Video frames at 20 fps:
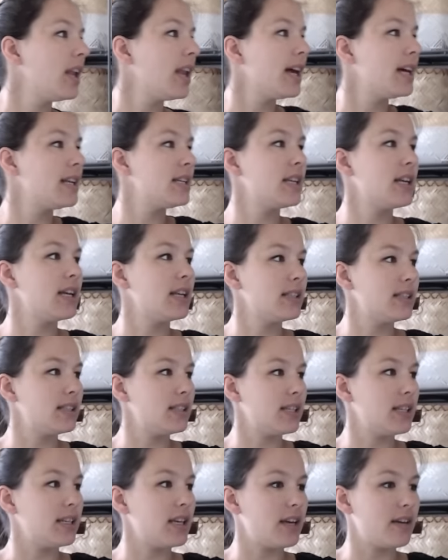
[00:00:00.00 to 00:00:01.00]
light and
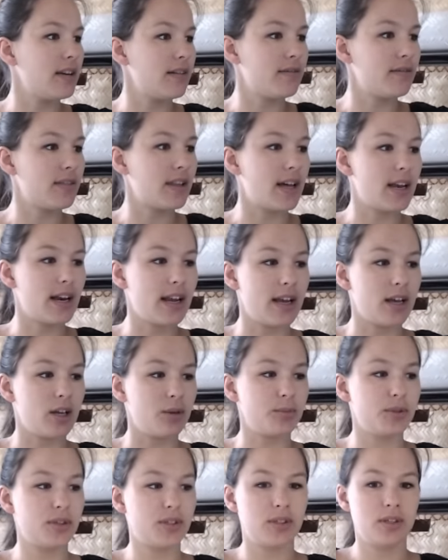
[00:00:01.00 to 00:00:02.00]
see if that
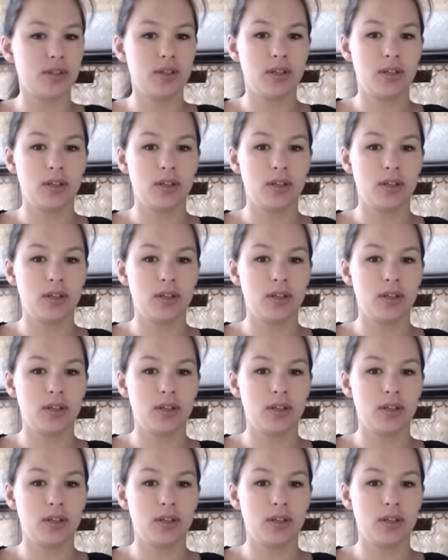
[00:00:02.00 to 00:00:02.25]
helps.